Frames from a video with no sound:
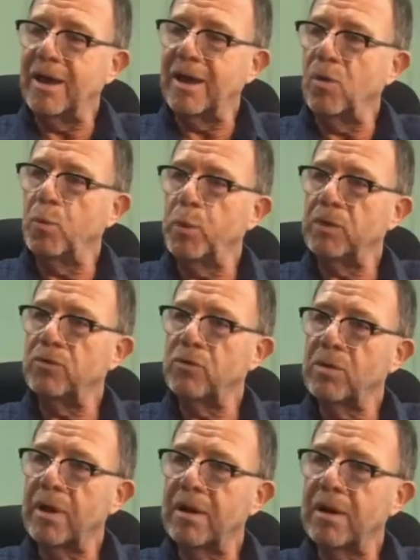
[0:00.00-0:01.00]
We do
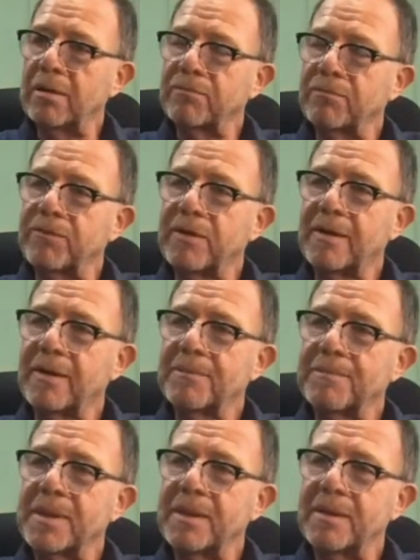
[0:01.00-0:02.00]
have
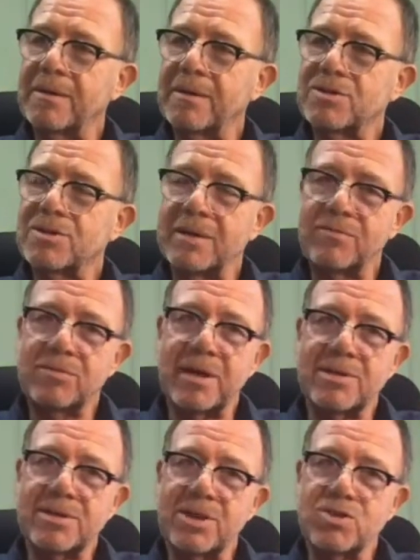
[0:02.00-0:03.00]
the
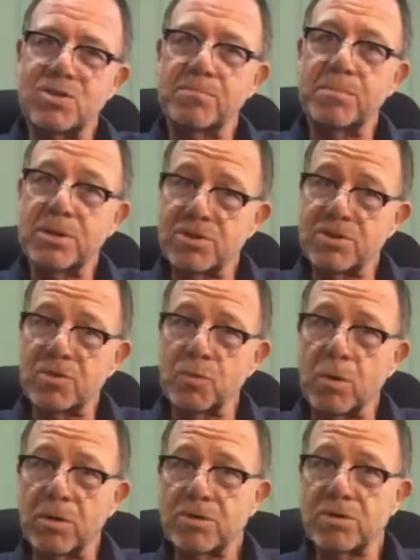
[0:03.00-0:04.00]
Servitization Business
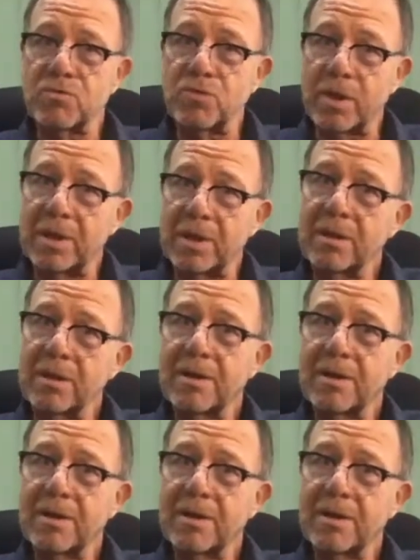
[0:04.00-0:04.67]
Awards running,